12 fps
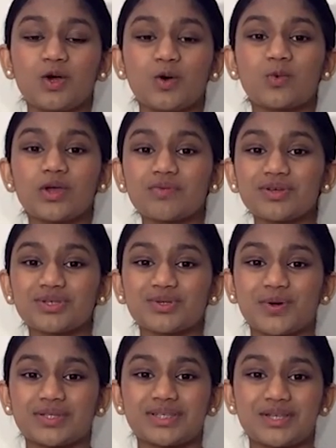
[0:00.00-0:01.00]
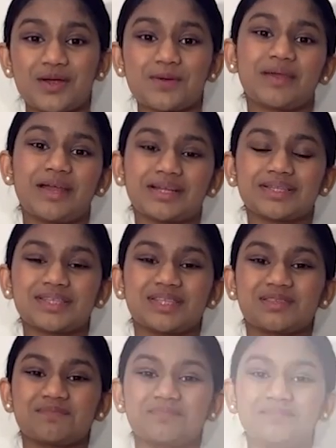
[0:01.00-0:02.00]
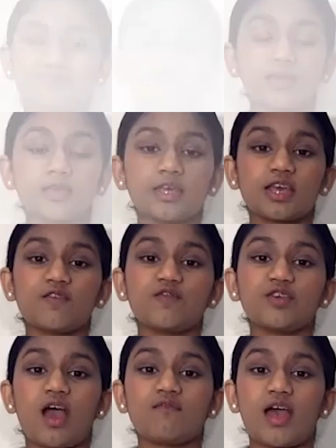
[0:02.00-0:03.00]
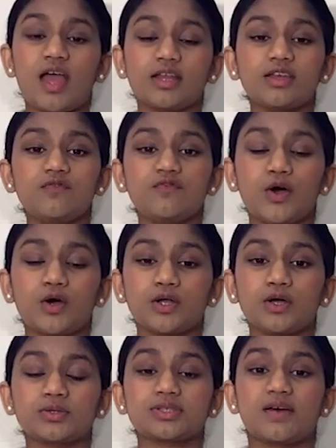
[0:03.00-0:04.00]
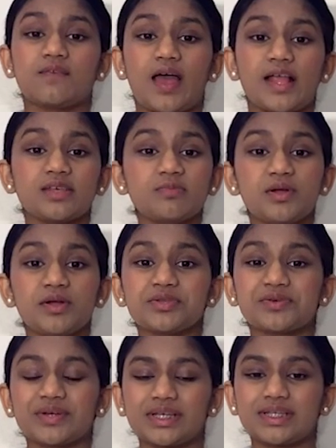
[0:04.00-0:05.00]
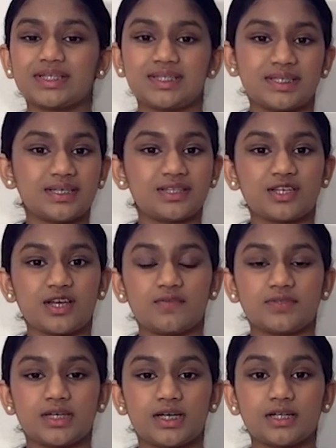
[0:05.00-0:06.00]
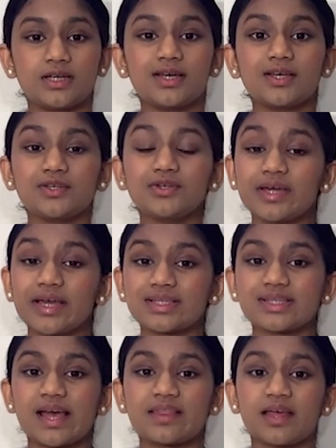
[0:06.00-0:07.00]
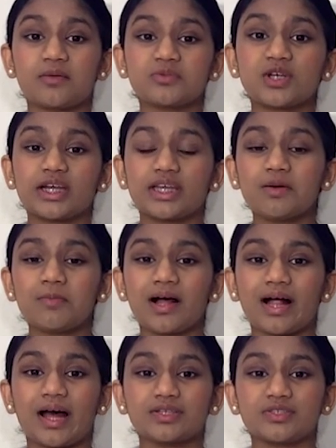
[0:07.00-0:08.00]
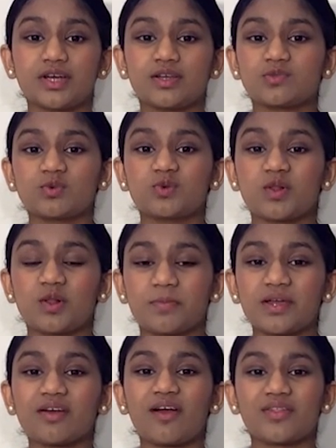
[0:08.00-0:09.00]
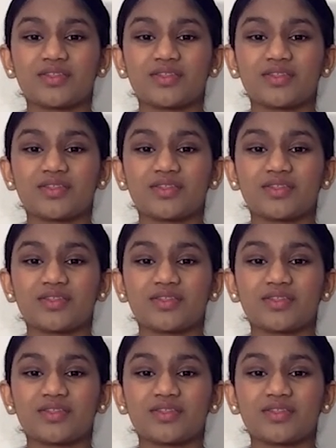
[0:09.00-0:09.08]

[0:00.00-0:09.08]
We rejoice in your merits. If you have any photos of any meritorious deeds you have done, you can send them to our email address, which will appear on